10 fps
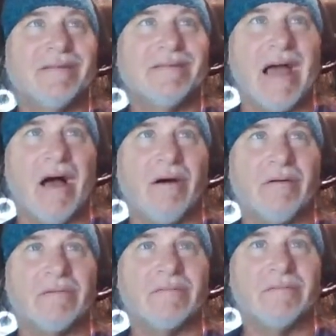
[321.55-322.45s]

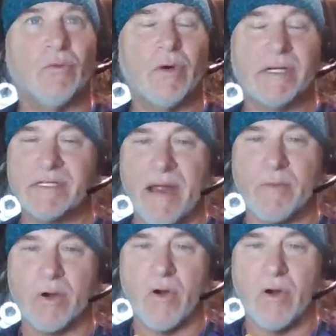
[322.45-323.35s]
Now, what does the
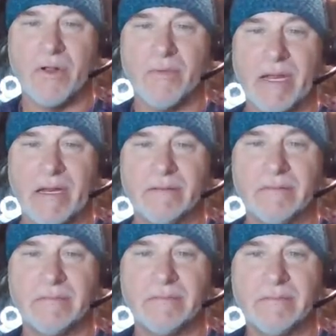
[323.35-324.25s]
name Ricardo mean?
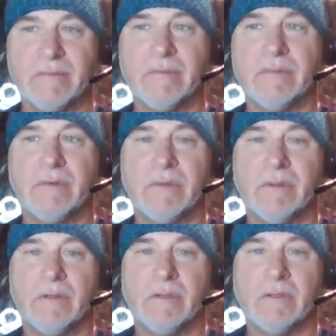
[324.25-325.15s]

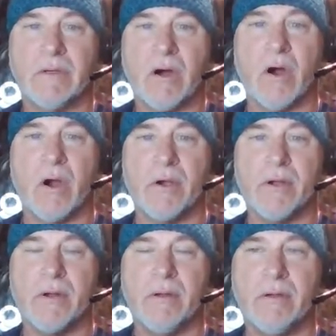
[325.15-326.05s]
Hard